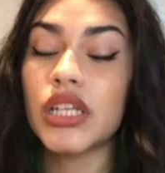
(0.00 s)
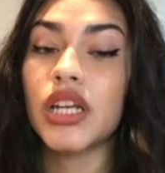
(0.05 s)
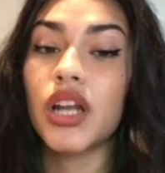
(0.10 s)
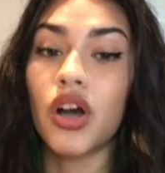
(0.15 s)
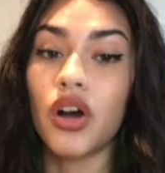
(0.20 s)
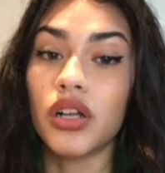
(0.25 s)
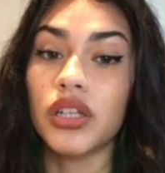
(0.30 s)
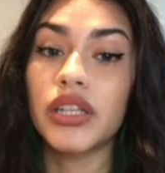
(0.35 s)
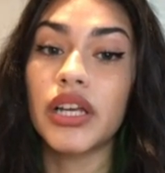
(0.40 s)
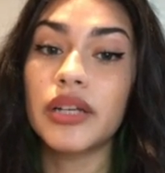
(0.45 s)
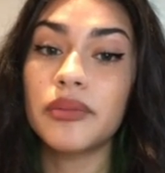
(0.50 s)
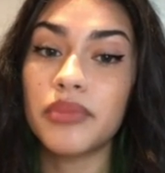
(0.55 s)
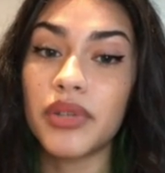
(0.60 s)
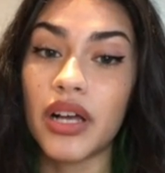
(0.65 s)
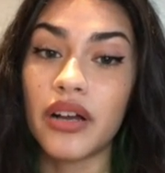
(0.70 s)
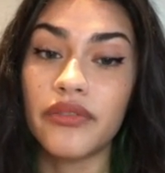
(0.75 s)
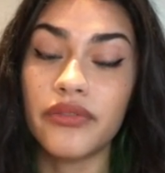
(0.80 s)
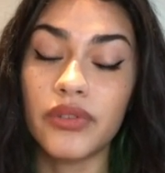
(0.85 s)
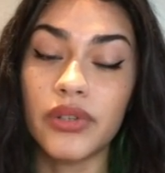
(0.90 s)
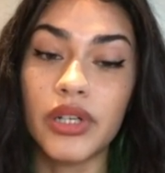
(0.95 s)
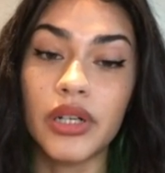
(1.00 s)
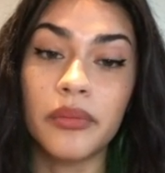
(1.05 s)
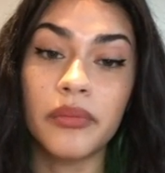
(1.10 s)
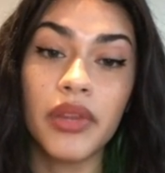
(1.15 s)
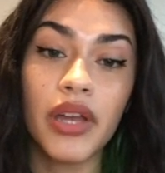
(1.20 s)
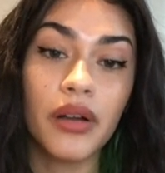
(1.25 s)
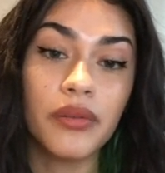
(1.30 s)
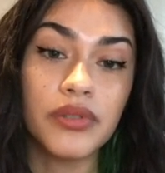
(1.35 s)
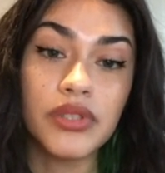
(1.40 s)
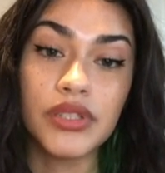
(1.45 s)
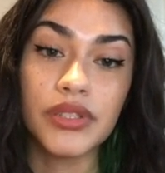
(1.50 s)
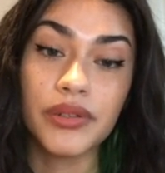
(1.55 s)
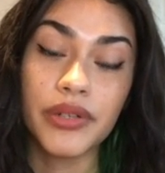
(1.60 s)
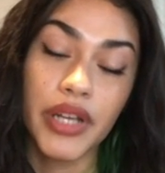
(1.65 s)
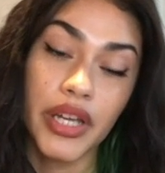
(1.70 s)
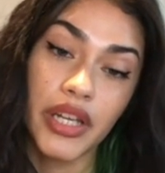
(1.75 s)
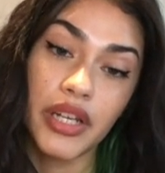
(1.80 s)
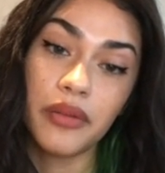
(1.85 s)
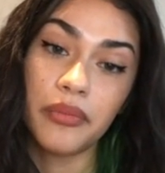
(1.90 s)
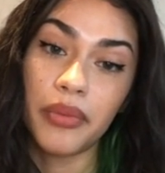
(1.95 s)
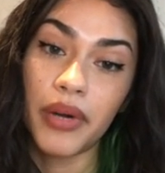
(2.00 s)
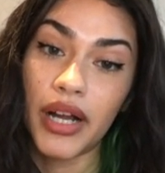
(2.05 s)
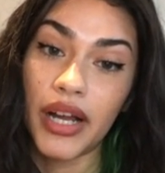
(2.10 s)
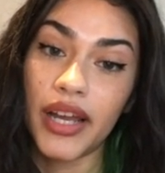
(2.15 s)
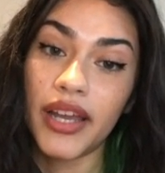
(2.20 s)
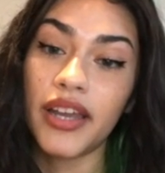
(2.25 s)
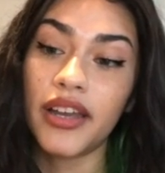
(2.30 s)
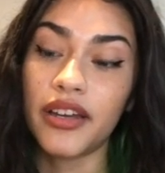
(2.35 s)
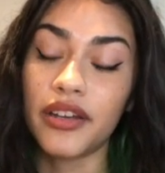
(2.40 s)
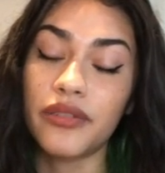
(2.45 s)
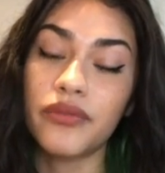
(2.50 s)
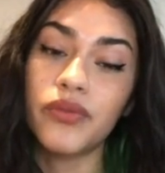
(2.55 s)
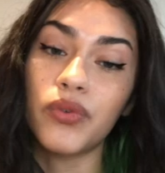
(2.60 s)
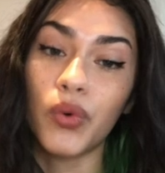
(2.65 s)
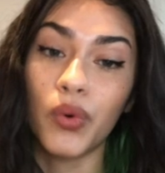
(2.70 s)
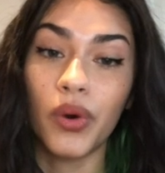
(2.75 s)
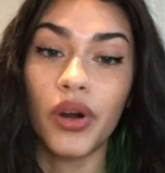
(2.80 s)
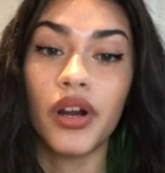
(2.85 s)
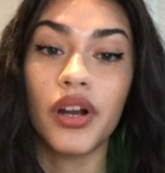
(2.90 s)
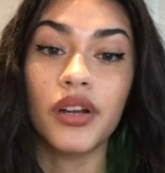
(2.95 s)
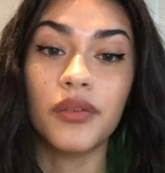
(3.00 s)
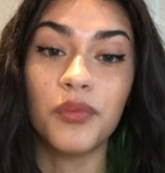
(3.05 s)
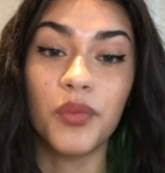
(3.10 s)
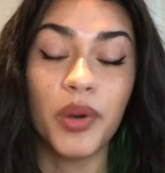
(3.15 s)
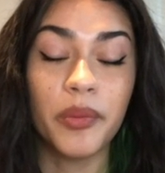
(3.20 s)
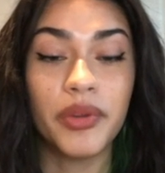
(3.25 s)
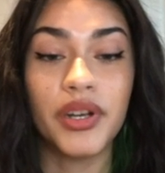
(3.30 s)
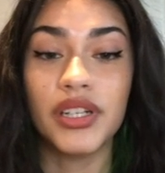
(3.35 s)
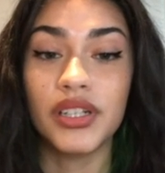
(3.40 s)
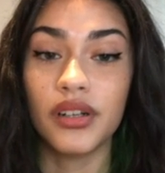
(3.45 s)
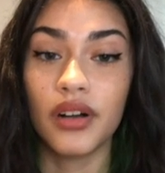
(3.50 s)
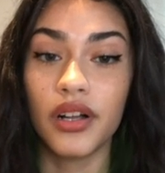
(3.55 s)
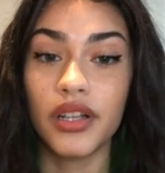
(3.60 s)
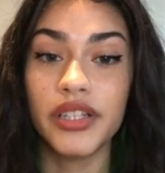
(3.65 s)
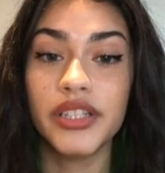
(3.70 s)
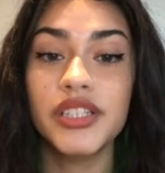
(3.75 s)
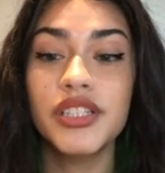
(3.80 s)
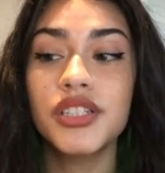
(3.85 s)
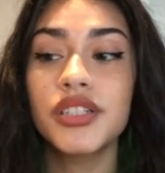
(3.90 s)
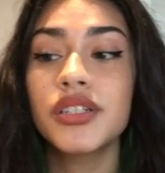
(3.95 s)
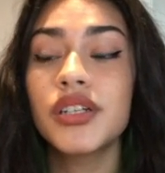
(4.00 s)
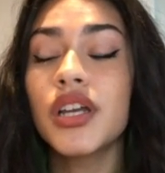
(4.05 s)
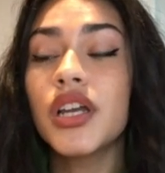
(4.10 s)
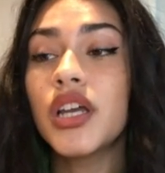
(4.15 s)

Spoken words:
online platform that was created by and for women in college.